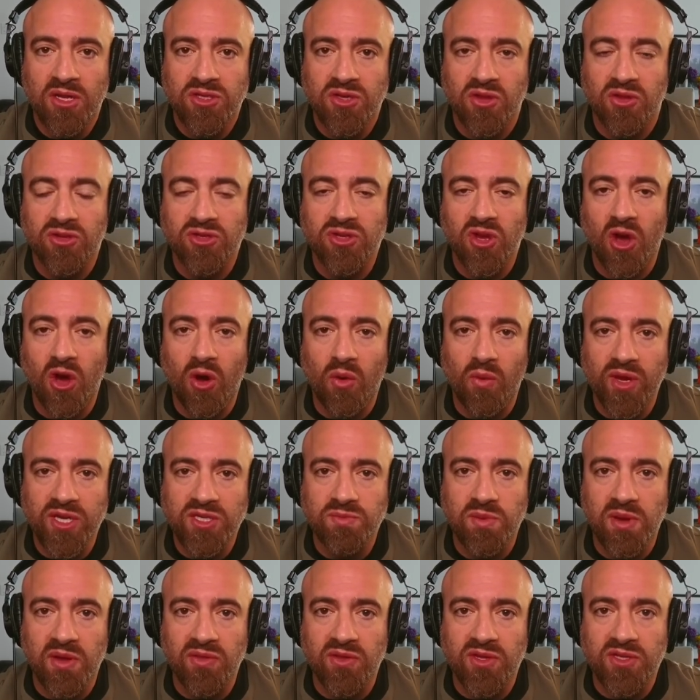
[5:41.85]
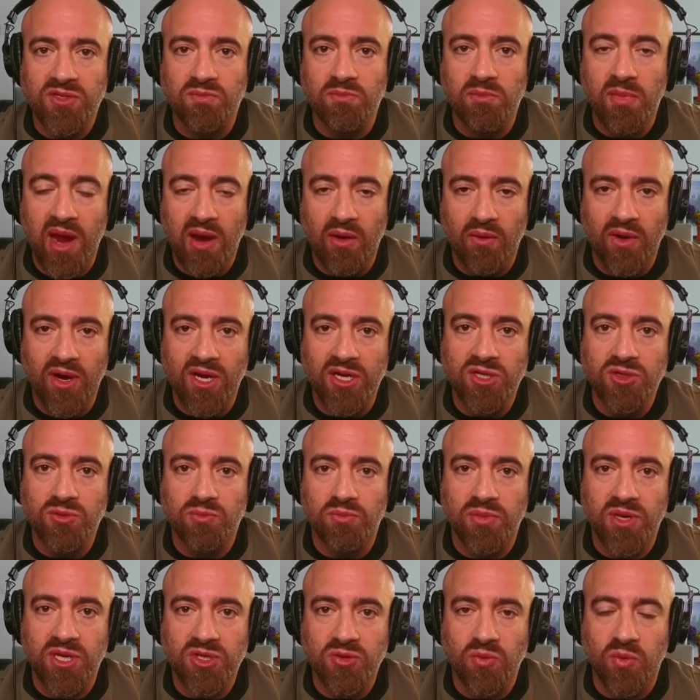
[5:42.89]
So there's always been this marriage
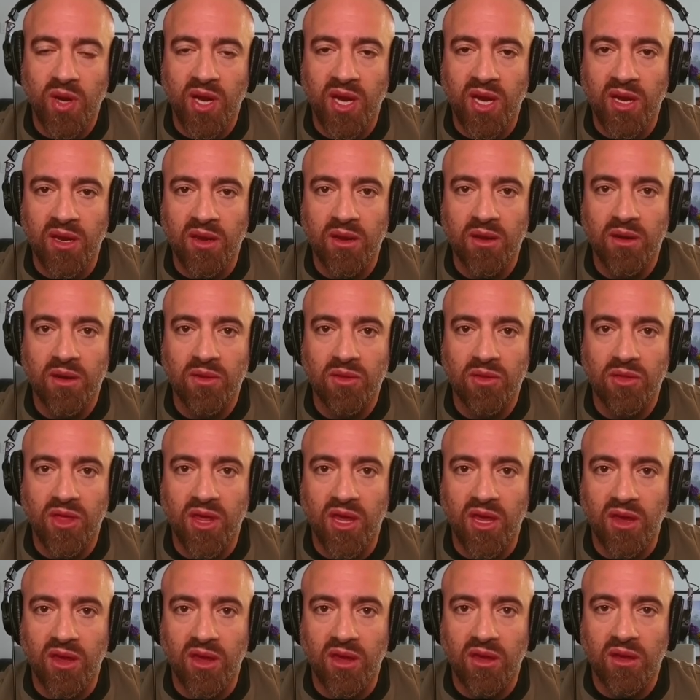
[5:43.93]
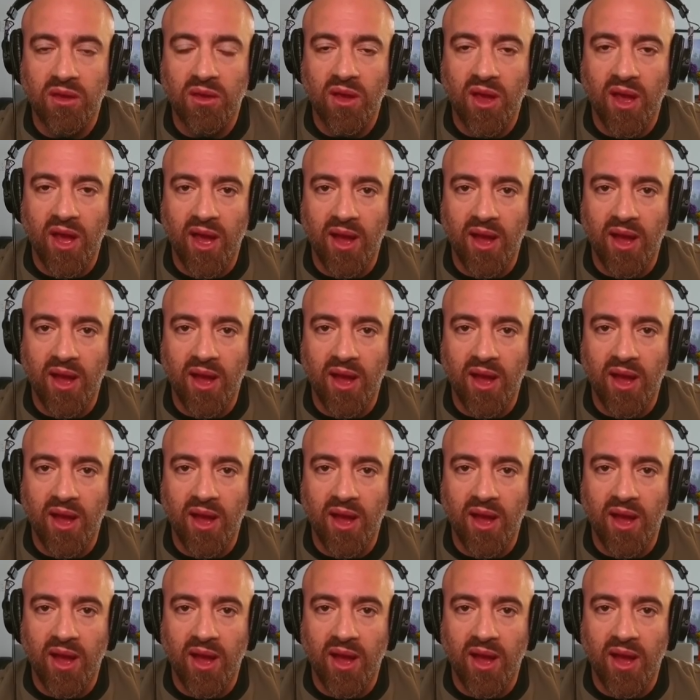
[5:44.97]
between the